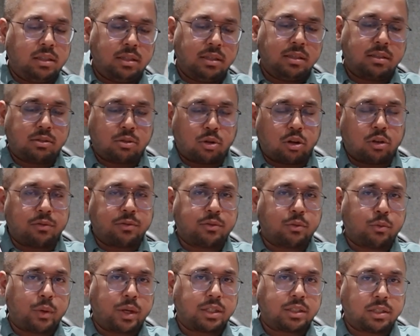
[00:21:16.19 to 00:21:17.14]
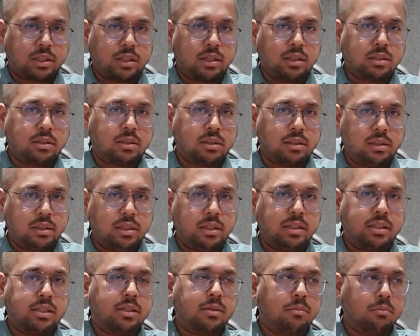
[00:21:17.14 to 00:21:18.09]
these sort of questionnaires
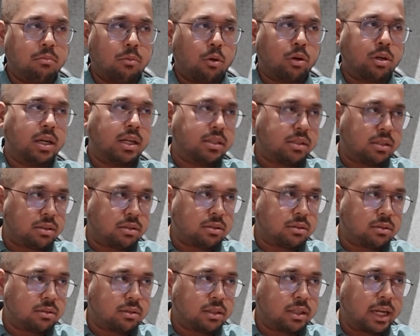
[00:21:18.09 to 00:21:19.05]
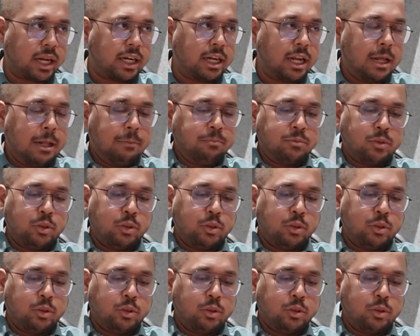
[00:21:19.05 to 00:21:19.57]
needs modernization, right?